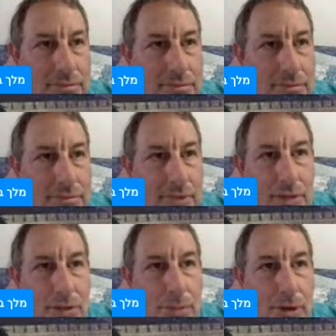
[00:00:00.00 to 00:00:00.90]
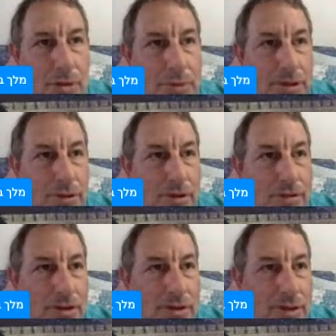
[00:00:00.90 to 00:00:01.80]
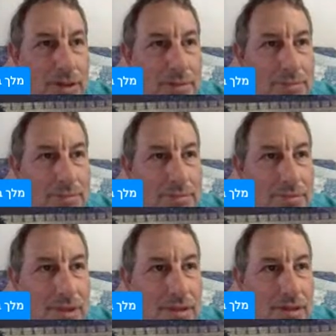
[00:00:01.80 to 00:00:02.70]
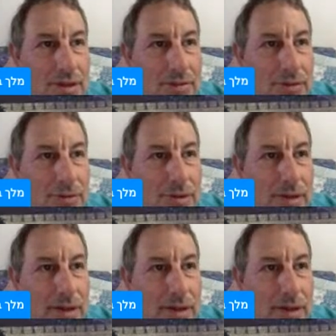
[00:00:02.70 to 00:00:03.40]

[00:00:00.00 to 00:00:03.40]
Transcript: Now it's bothering me, so I have to go look it up. Let's look it up for 1 second.